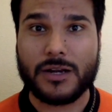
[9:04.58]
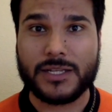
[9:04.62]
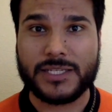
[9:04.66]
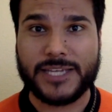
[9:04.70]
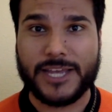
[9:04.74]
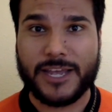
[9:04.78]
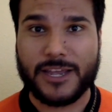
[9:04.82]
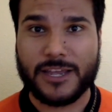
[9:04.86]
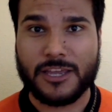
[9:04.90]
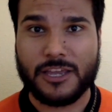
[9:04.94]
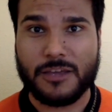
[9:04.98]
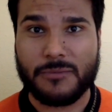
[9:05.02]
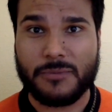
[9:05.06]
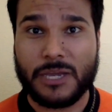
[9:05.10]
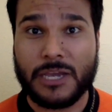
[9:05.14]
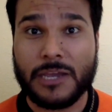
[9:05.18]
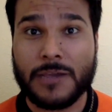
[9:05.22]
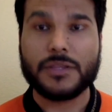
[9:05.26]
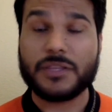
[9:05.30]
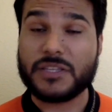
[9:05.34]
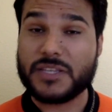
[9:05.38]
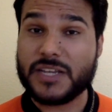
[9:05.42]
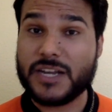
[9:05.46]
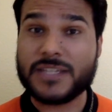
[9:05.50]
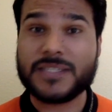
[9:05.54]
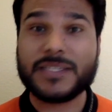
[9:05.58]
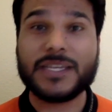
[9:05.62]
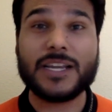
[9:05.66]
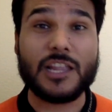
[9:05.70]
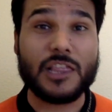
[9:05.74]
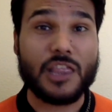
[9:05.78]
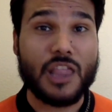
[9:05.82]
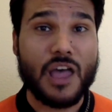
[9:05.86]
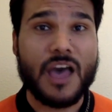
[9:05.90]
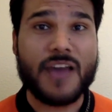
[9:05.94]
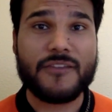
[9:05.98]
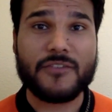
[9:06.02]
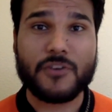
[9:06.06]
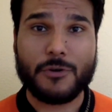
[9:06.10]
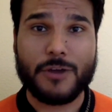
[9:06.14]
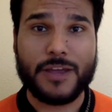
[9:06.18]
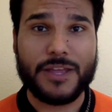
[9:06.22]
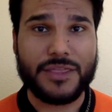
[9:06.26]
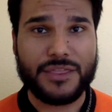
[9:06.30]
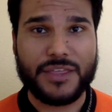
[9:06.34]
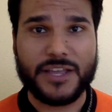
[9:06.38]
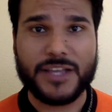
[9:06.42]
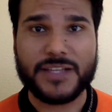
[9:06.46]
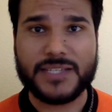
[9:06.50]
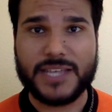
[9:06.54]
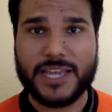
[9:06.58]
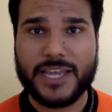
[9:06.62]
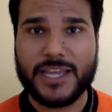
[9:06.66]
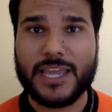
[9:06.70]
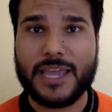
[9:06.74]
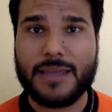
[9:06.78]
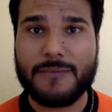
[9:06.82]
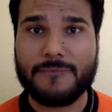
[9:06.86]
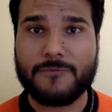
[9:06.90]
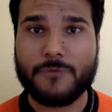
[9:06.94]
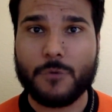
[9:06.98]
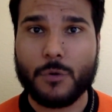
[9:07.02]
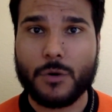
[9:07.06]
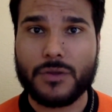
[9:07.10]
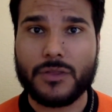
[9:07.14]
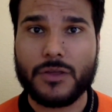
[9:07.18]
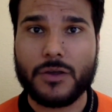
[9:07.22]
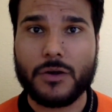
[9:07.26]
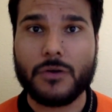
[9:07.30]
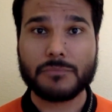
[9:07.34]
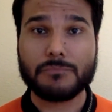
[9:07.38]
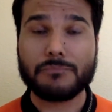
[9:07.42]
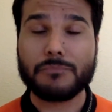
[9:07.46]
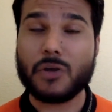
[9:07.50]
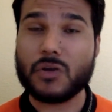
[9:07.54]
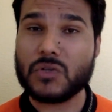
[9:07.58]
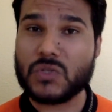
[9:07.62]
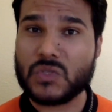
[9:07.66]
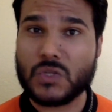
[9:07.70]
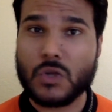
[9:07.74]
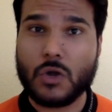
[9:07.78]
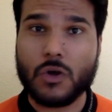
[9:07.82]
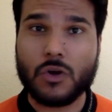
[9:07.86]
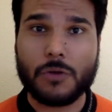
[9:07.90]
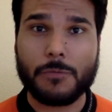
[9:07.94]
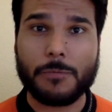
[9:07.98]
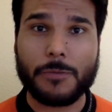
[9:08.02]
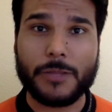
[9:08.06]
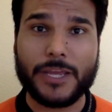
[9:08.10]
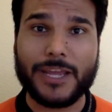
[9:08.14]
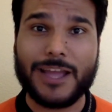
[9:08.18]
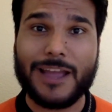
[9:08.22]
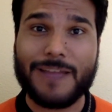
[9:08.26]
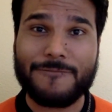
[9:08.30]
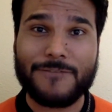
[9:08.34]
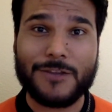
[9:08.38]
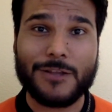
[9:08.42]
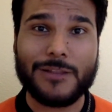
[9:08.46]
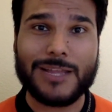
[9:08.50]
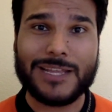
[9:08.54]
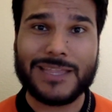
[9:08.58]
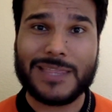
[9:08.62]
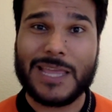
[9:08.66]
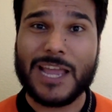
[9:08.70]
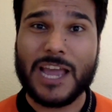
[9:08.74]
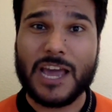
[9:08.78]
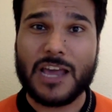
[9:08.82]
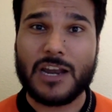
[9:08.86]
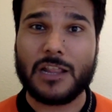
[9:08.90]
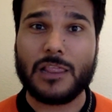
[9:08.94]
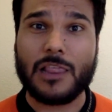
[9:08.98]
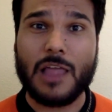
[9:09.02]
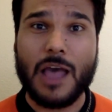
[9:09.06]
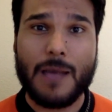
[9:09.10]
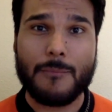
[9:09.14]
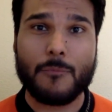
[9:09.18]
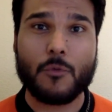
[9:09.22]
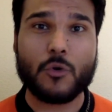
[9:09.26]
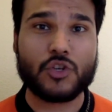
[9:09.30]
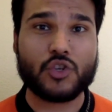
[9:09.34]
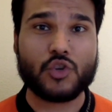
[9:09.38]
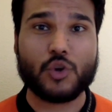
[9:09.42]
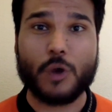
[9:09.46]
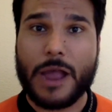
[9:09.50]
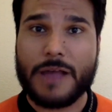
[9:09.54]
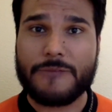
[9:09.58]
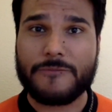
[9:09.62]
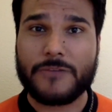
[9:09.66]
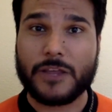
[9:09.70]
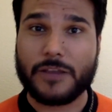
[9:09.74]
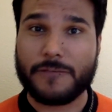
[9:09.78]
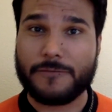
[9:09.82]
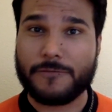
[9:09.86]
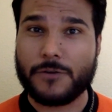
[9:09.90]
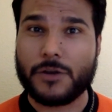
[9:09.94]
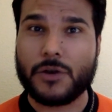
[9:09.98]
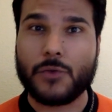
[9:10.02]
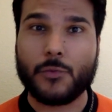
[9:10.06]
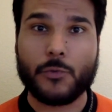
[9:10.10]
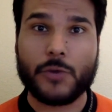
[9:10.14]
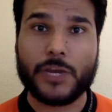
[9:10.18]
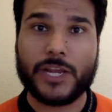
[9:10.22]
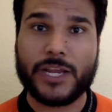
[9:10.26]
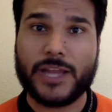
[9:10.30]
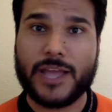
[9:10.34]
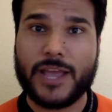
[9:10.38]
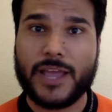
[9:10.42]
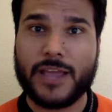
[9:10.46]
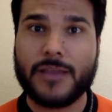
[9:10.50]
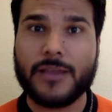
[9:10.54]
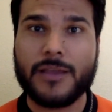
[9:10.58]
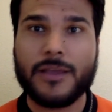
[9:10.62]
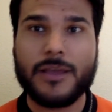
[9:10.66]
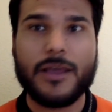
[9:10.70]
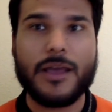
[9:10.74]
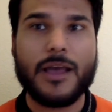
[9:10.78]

attack, Gibby. The Ducks did a lot of great things in Game 4, though. Most notably, I feel like they got a lot more traffic in front of Rinne.